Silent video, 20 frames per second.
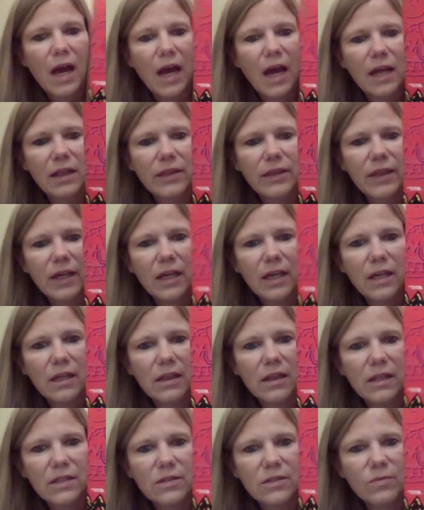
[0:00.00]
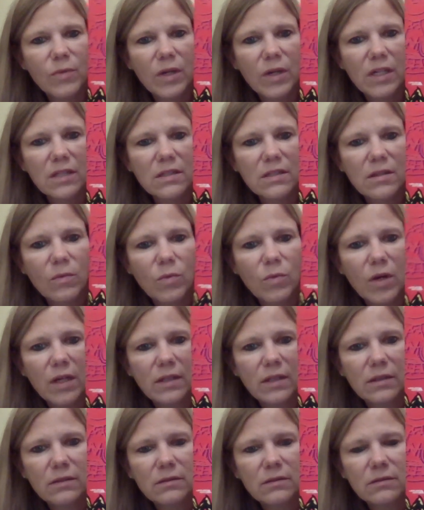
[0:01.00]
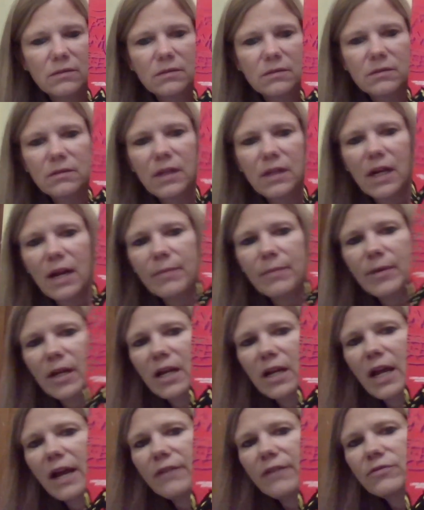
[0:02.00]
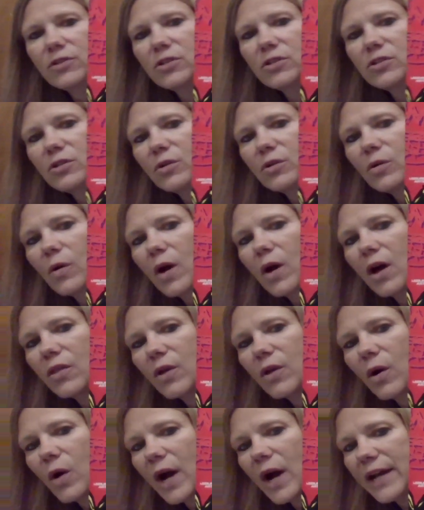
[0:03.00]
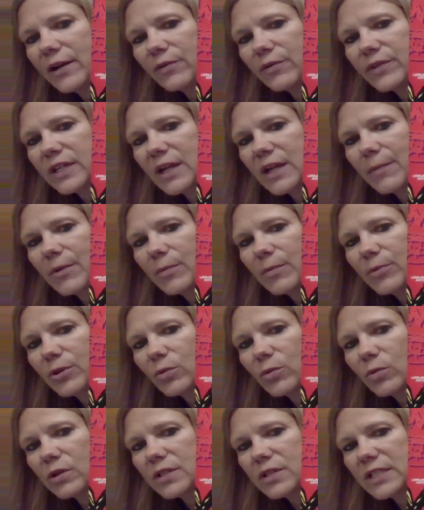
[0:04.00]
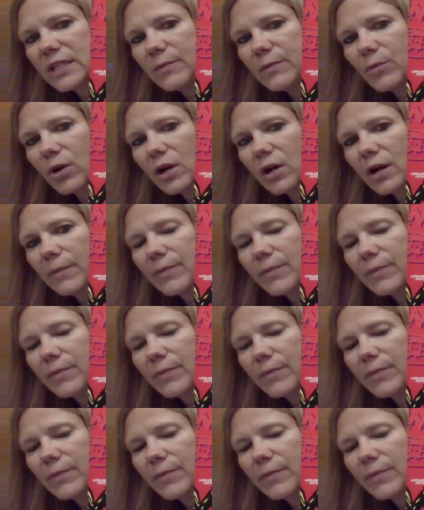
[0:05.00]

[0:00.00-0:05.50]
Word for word: I think this one is the one that I'm going to have to do, although I don't think I'm going to put the word teamwork